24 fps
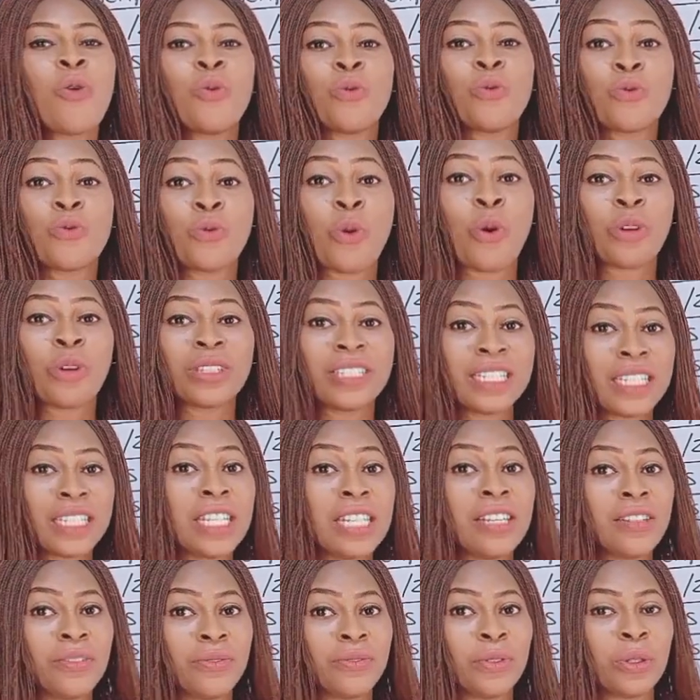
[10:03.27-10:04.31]

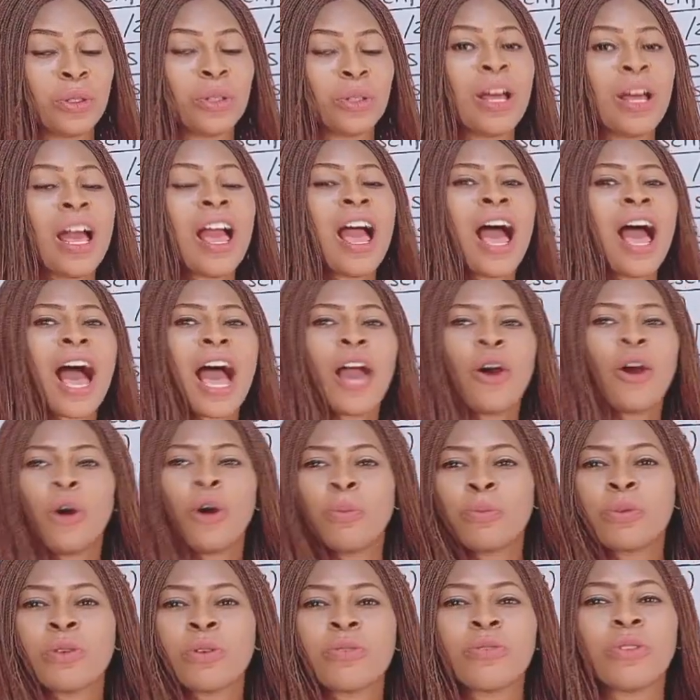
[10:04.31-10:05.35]
rendezvous. I
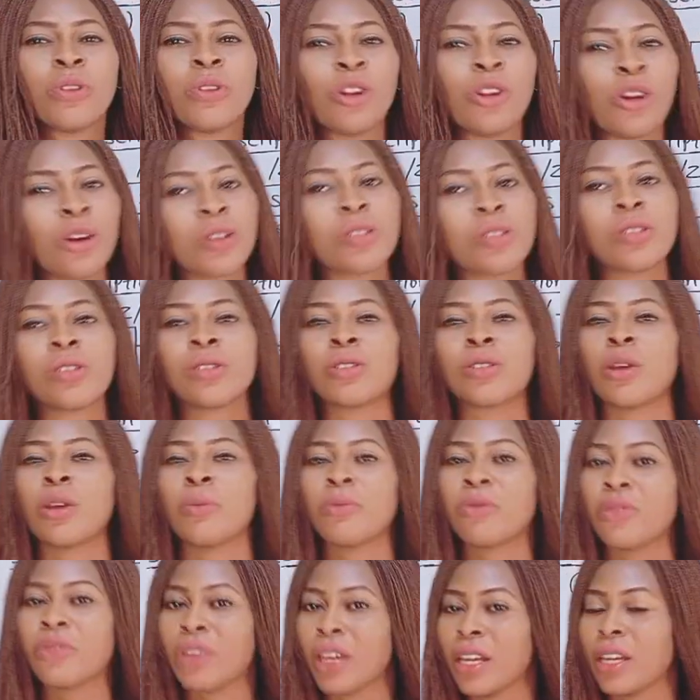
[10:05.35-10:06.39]
hope you've learned
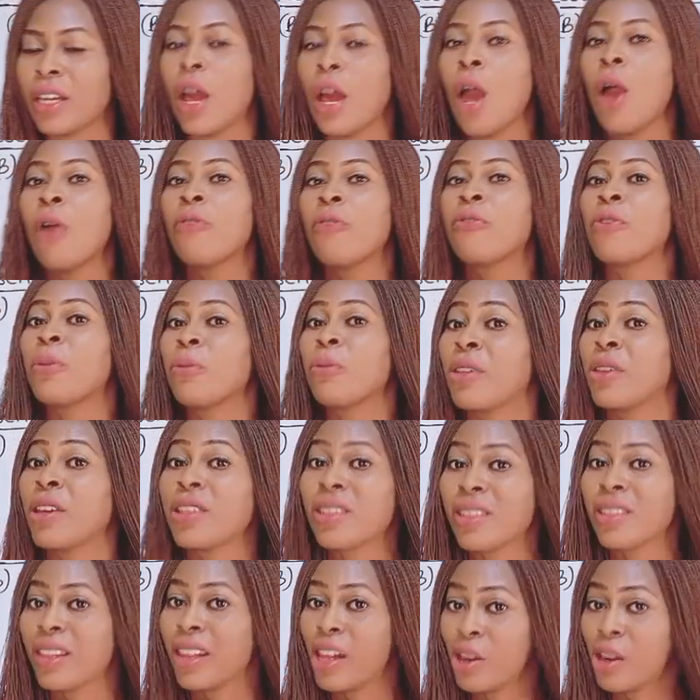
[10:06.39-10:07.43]
something from
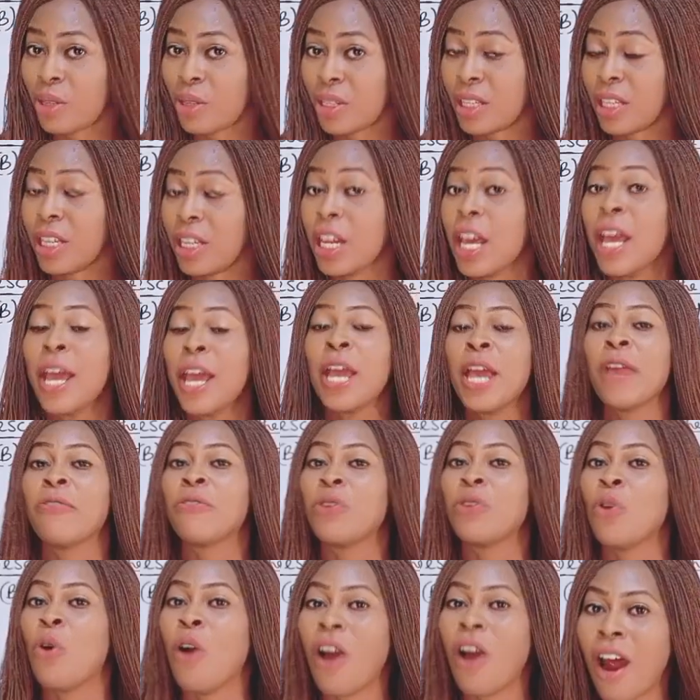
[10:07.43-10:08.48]
this lesson. If
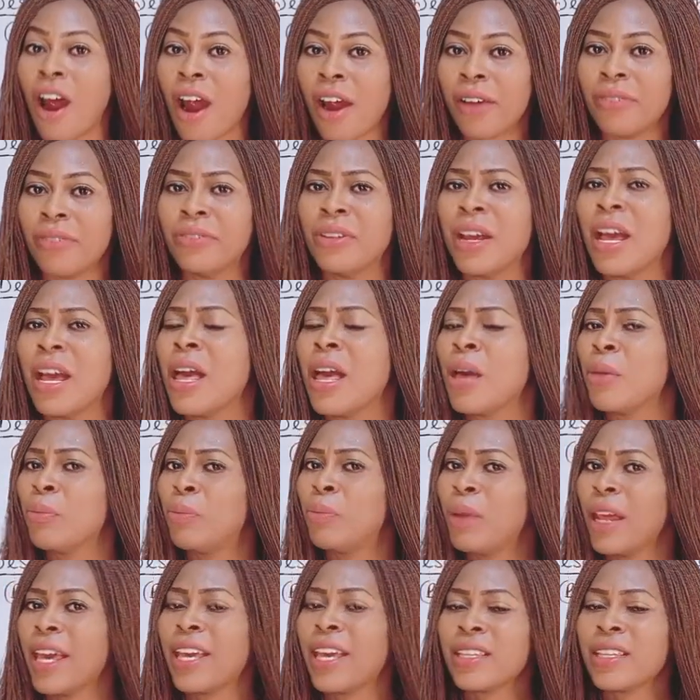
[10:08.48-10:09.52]
you have,
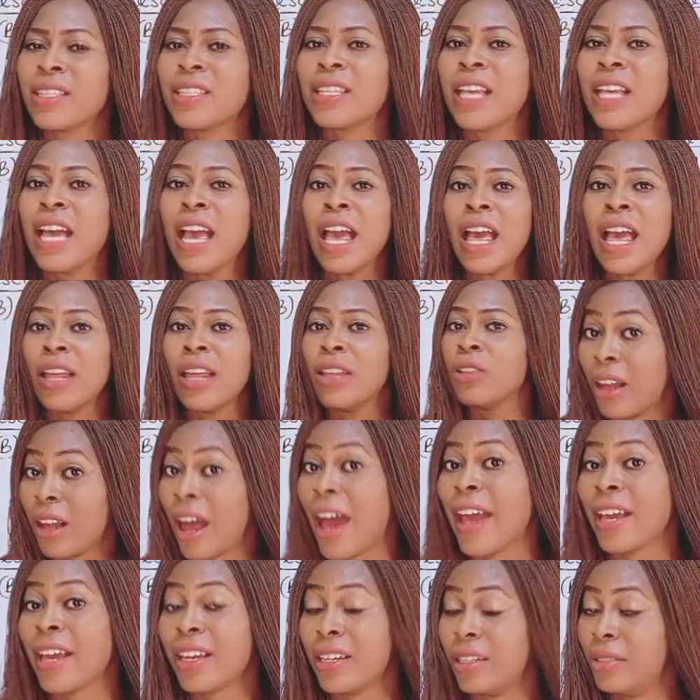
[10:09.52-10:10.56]
please
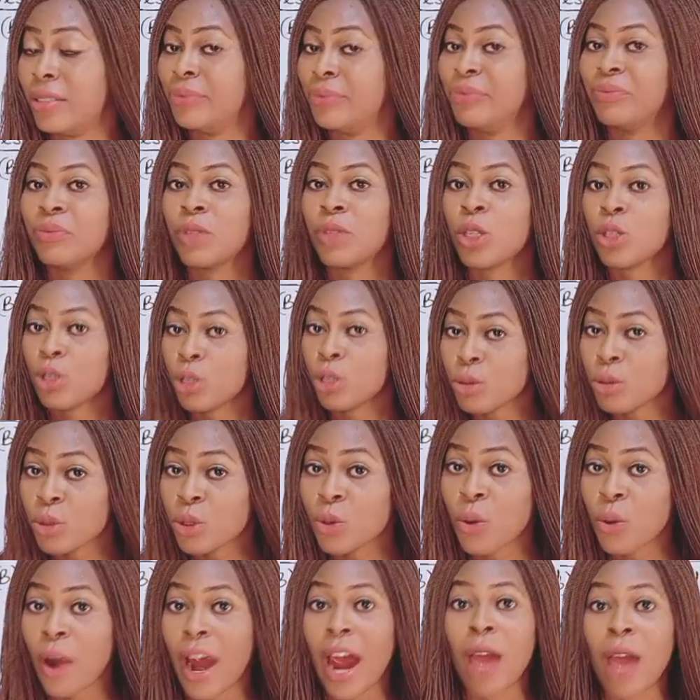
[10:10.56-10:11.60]
like,
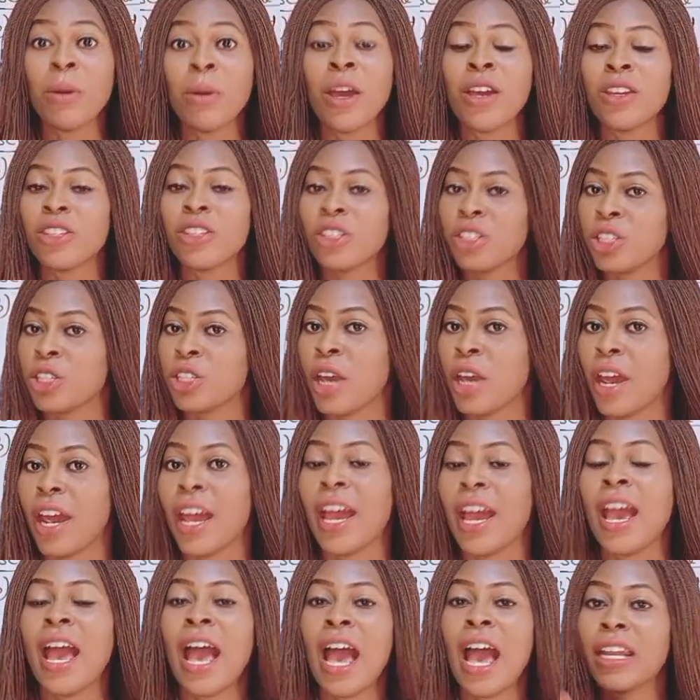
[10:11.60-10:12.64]
subscribe,
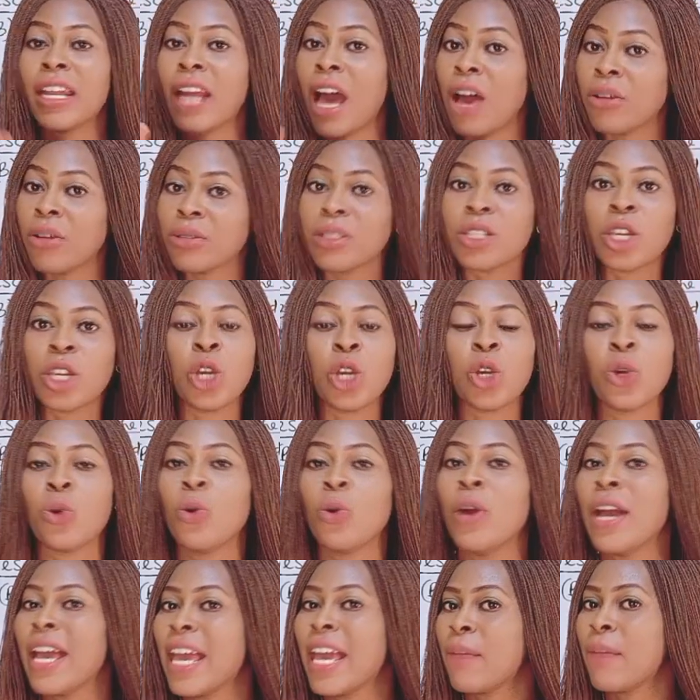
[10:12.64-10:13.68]
share, and I'll see
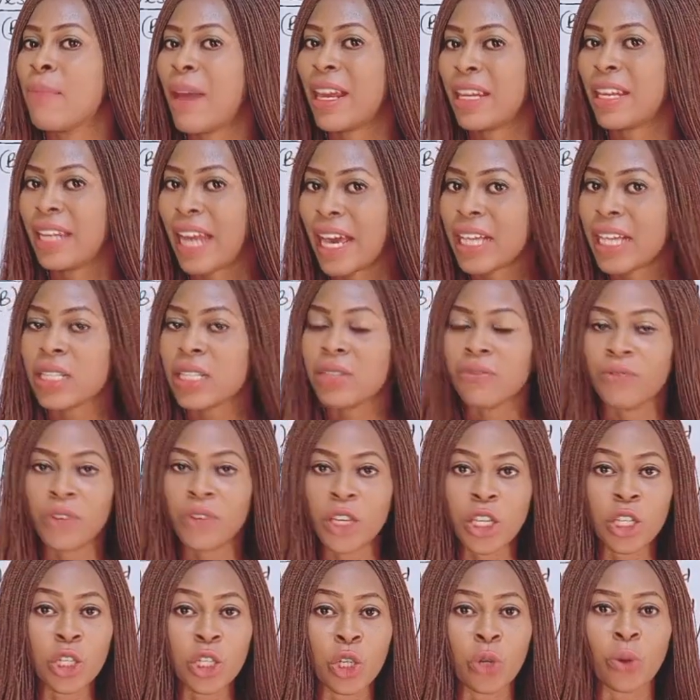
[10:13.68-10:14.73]
you in my next
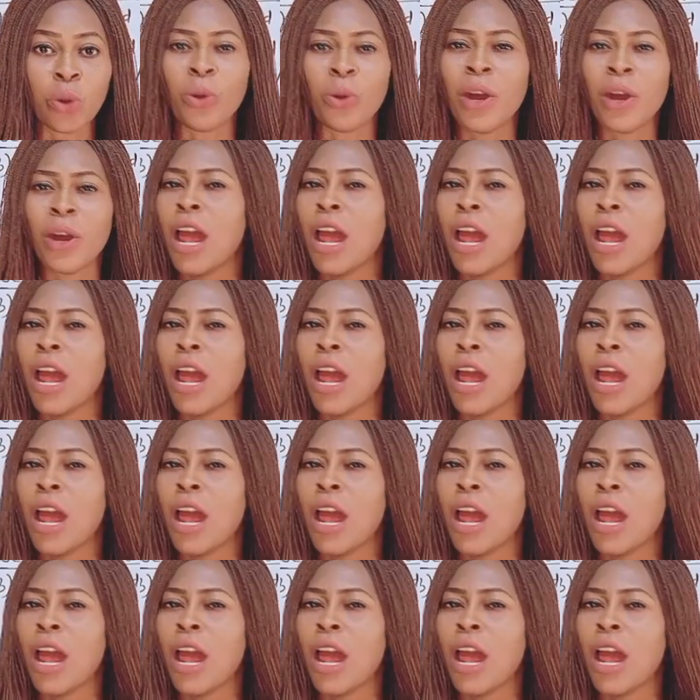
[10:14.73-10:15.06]
video.